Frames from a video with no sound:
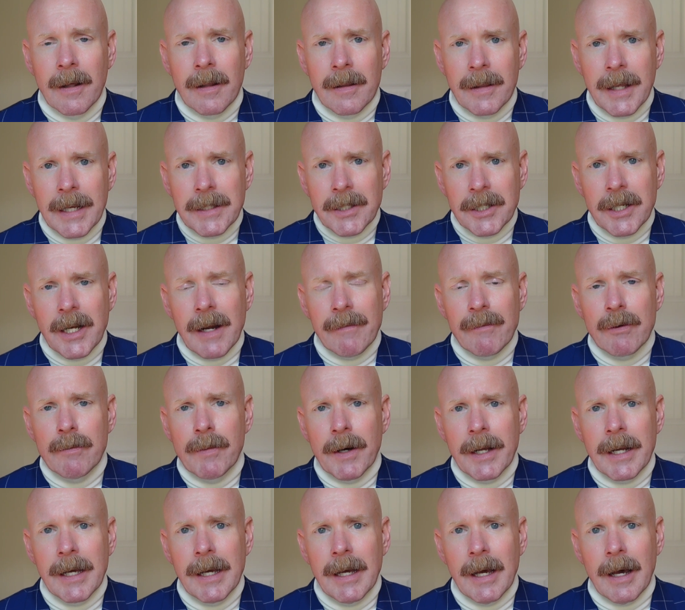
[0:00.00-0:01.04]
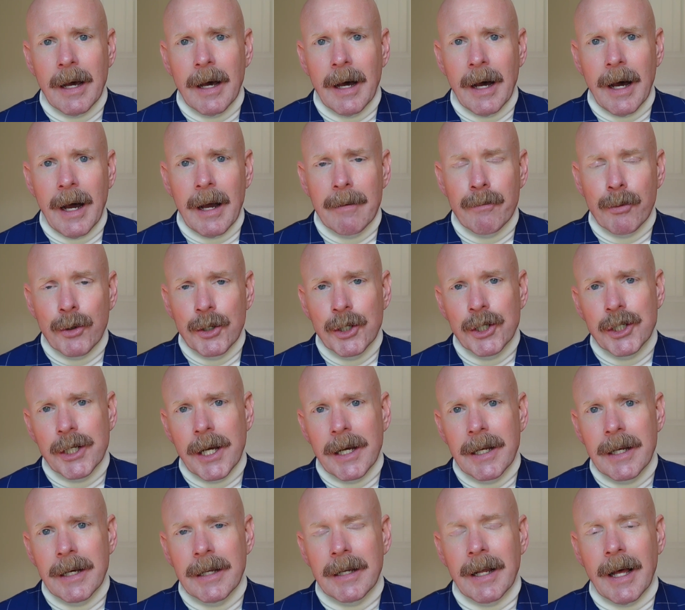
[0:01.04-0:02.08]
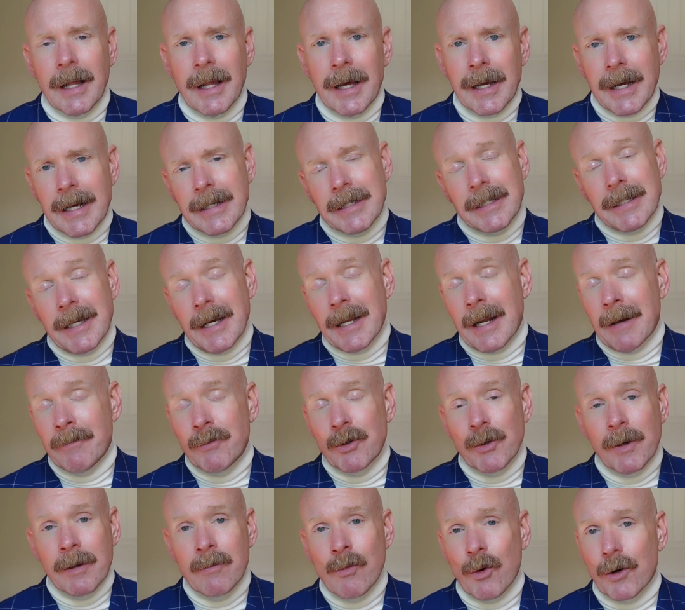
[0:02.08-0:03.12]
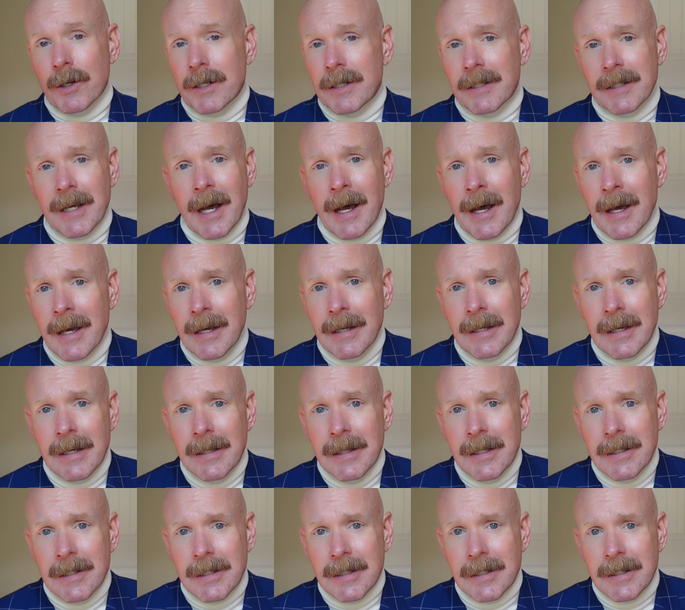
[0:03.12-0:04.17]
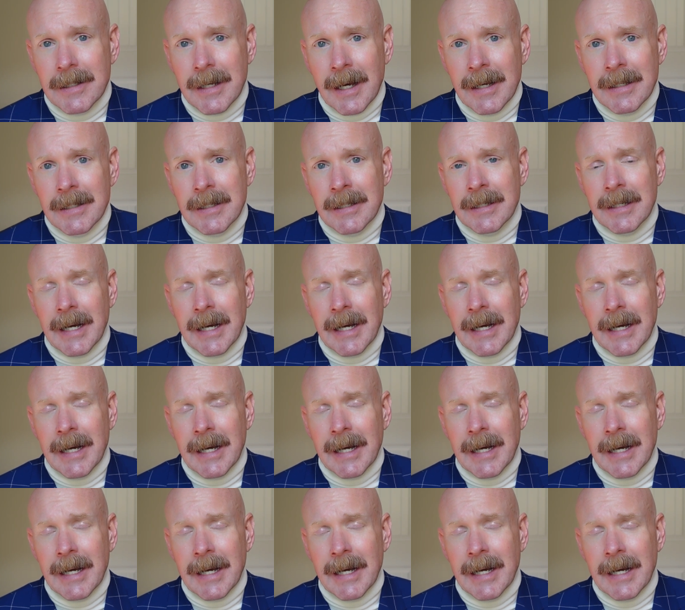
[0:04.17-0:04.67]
That's it, everybody. I appreciate it. Like I said, I'm doing more design in these designs and